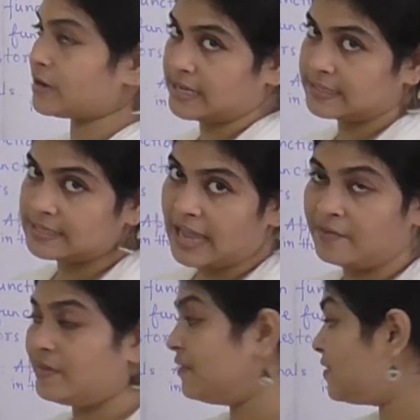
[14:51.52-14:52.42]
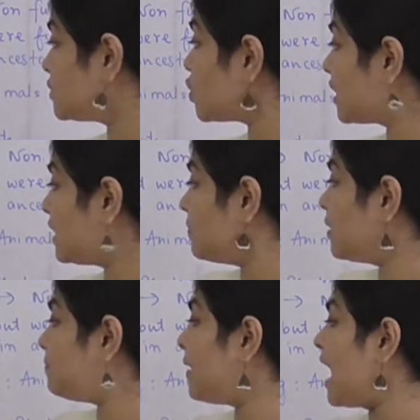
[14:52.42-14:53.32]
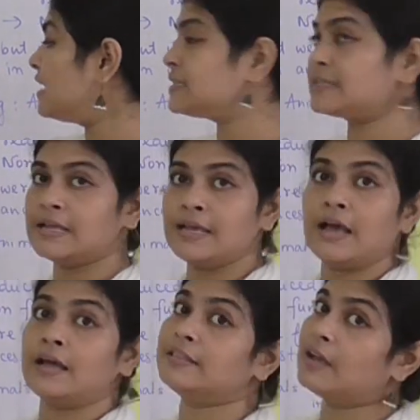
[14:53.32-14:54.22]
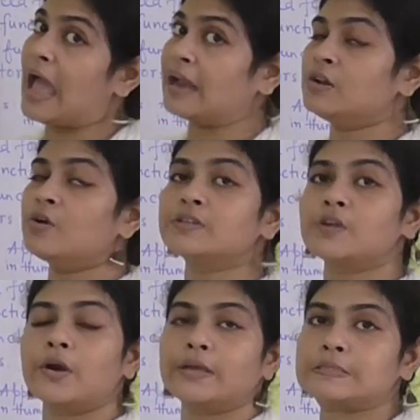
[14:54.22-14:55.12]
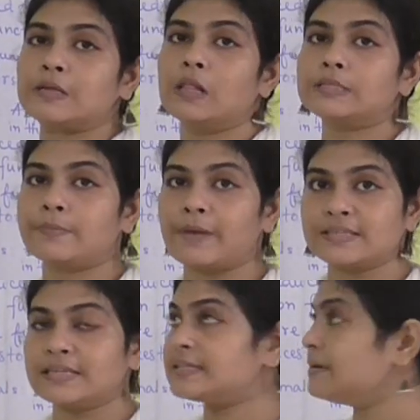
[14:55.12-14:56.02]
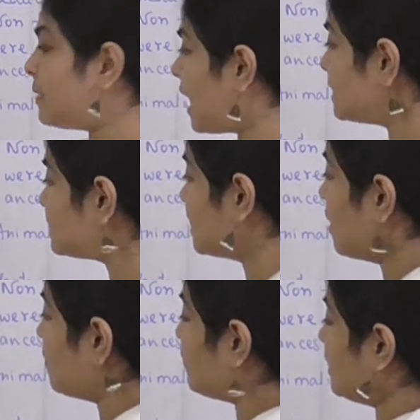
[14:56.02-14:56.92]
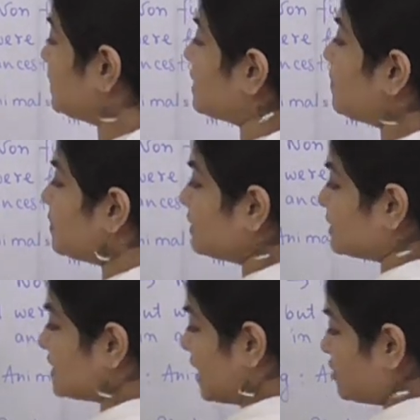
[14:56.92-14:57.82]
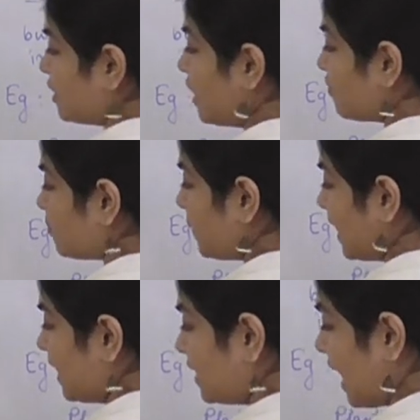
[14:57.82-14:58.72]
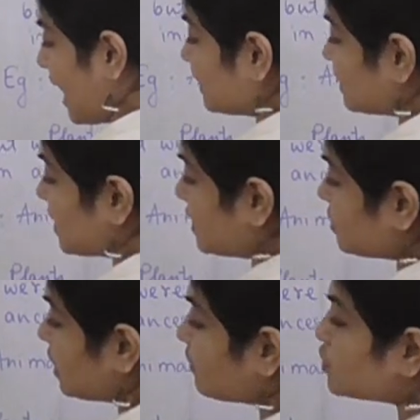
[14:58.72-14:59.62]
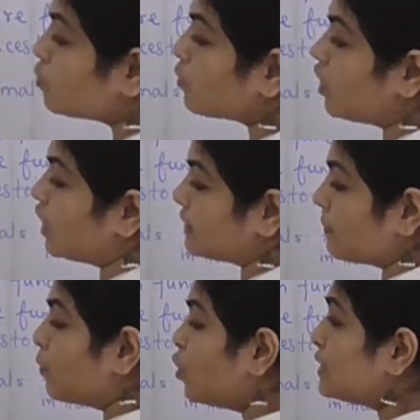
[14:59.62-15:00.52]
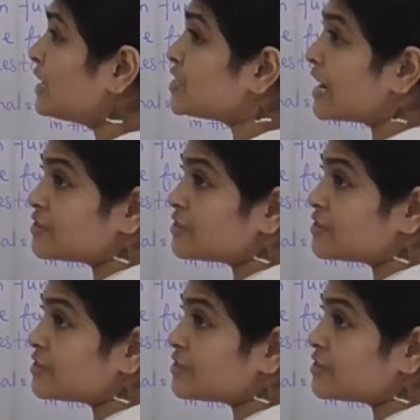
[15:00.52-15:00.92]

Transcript: organs. And when we are talking about plants, analogous organs are also present in plants. For example, the tendril of pea and the tendril of jhumkolata, both are